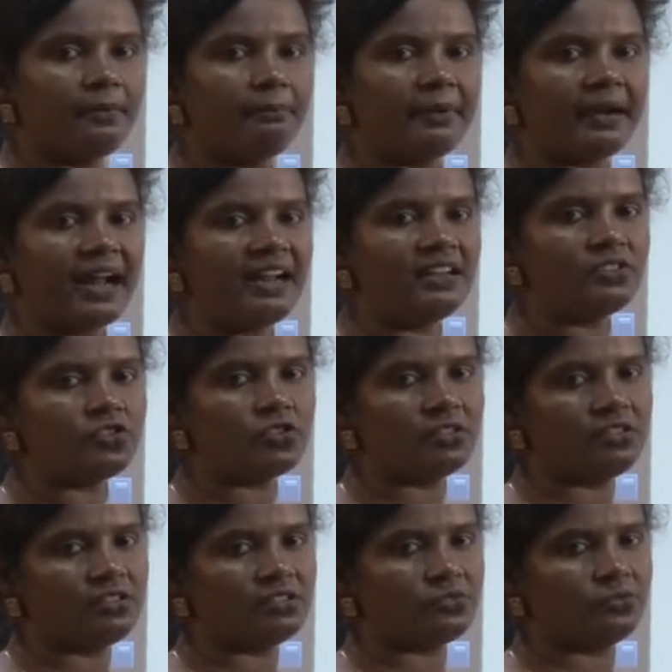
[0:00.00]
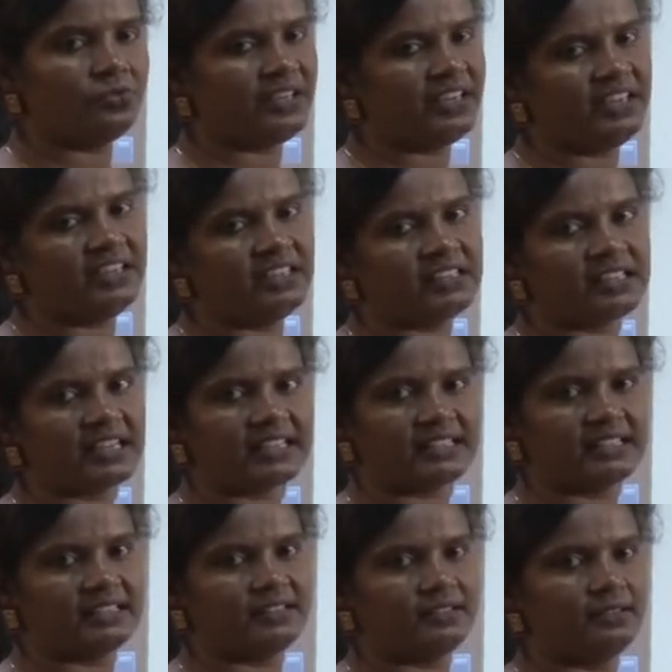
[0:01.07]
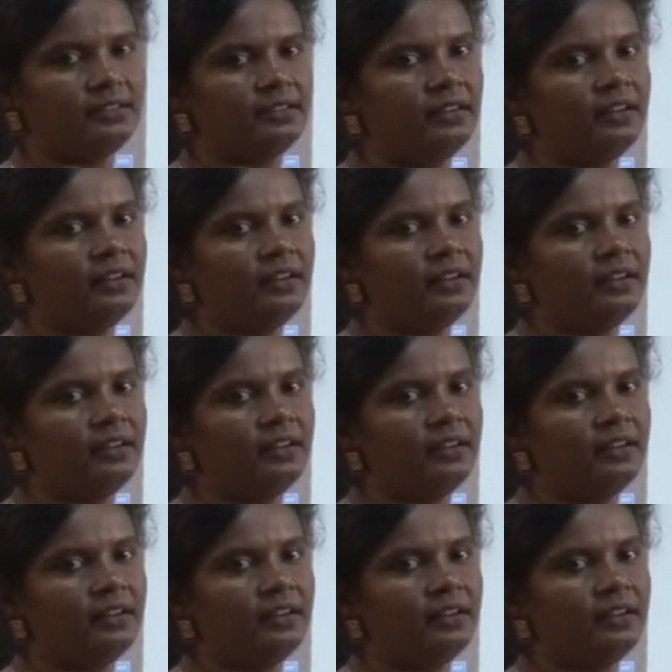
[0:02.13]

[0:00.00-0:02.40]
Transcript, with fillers: branches, weeds etc.